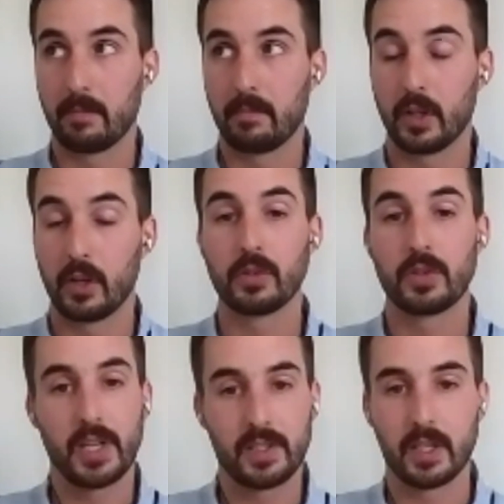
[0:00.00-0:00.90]
Google
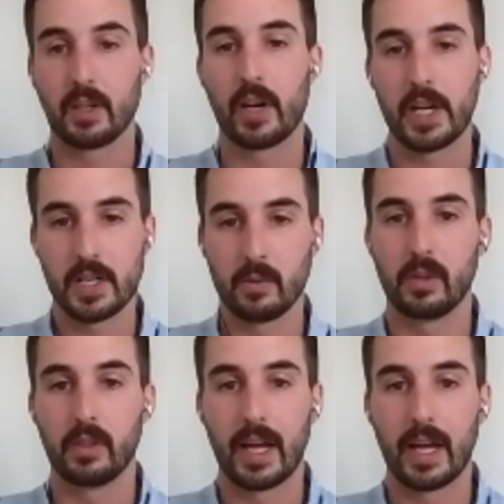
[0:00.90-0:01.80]
Sheets integration
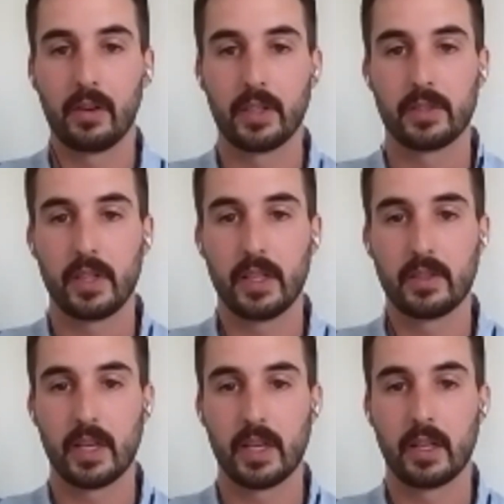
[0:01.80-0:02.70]
will allow is
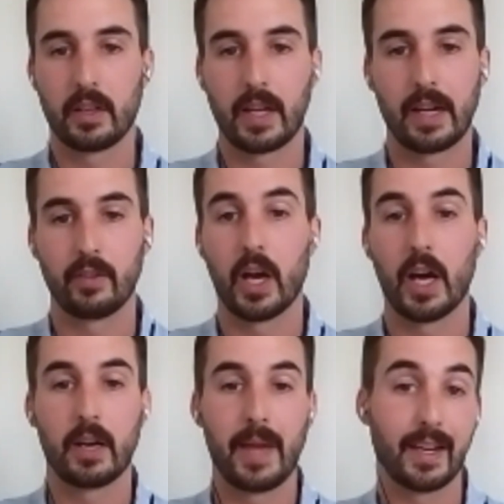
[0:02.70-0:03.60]
a kind of an
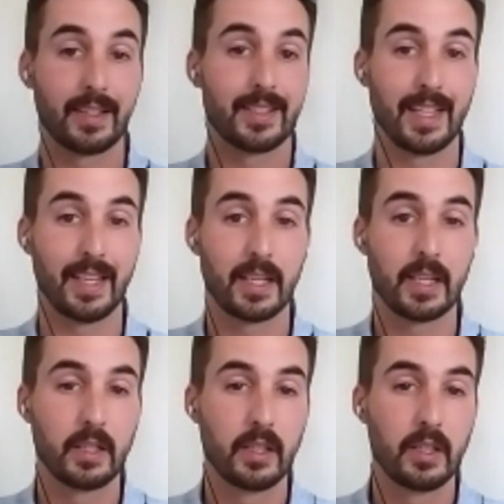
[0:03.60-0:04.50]
automatic sync
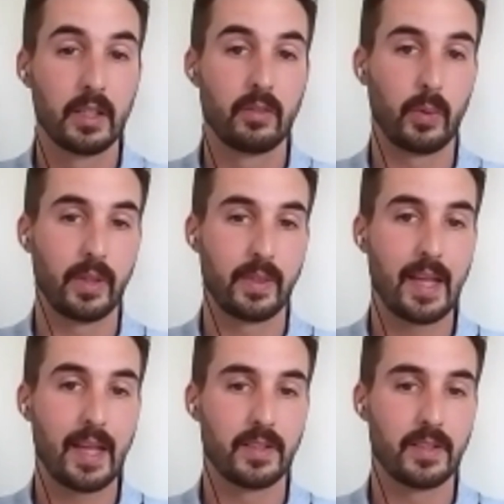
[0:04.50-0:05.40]
with
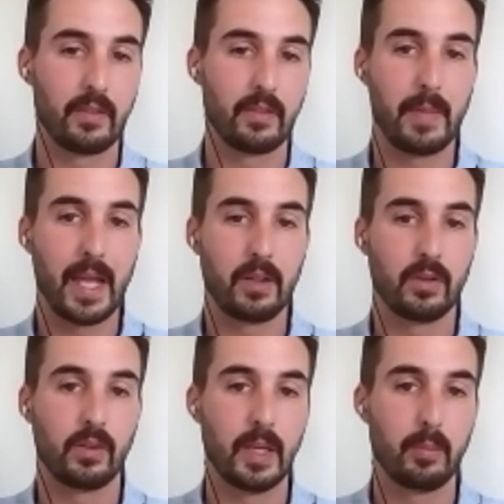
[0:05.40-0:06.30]
that instead of a
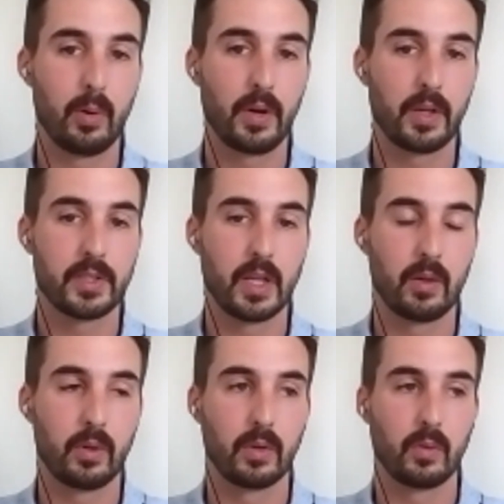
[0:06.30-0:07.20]
manual import. So
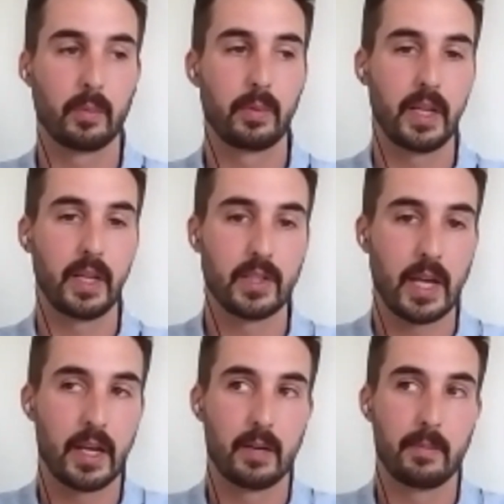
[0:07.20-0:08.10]
we're pretty
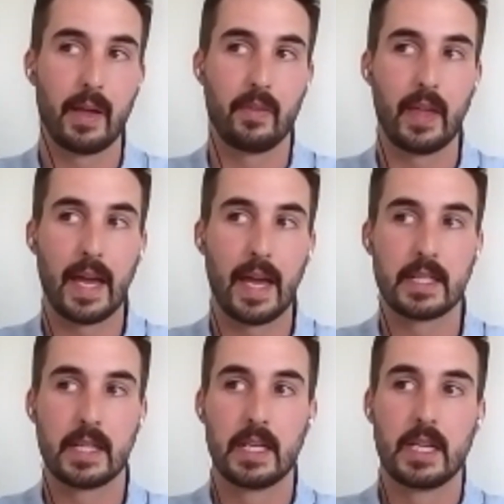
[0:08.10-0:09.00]
excited about that.
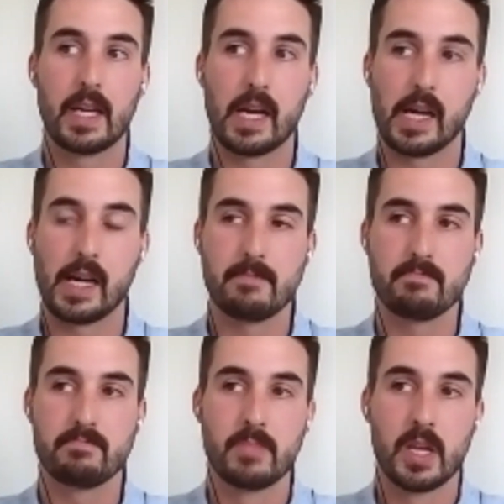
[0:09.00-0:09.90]

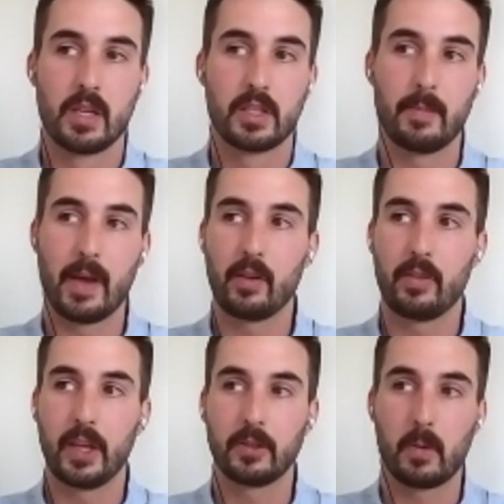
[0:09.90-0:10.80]
Some other
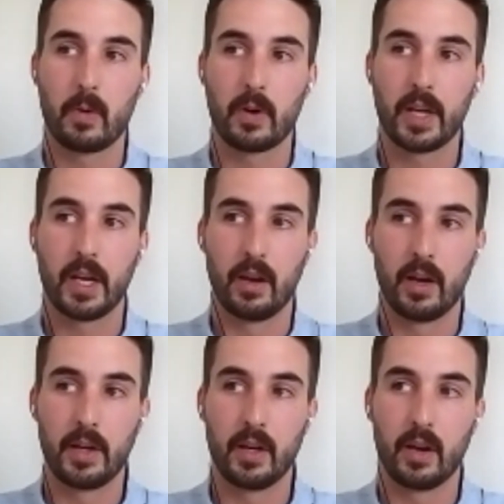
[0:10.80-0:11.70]
things we're working
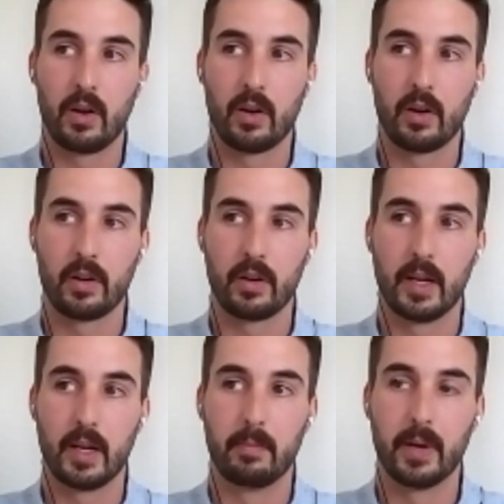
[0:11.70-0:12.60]
on are
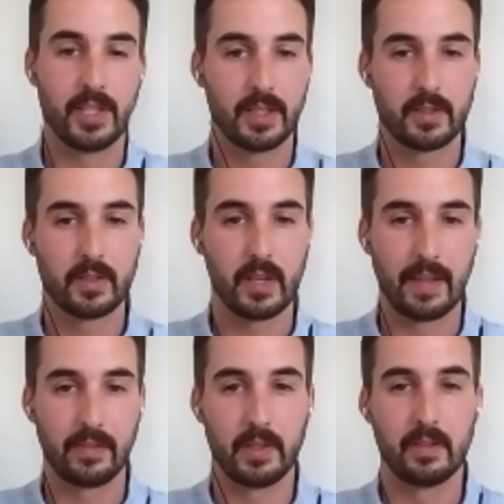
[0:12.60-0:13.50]
budgets
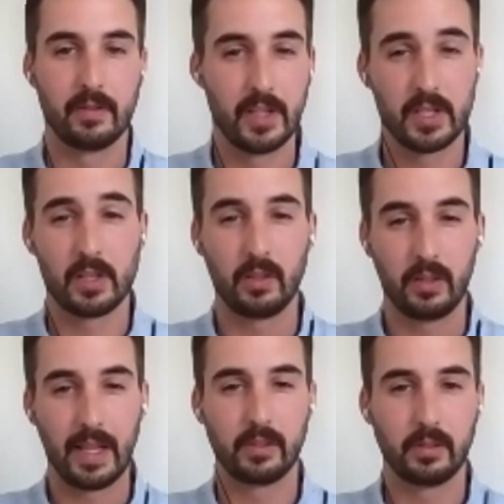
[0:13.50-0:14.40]
at the divisional
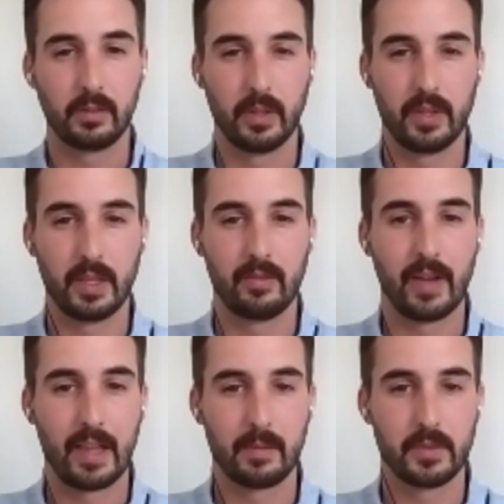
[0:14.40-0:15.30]
level within
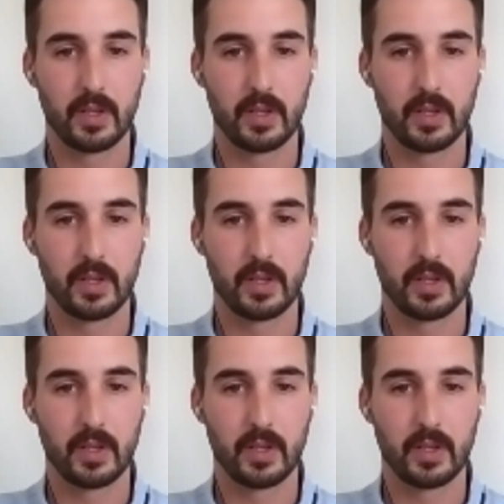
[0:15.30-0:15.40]
Fathom.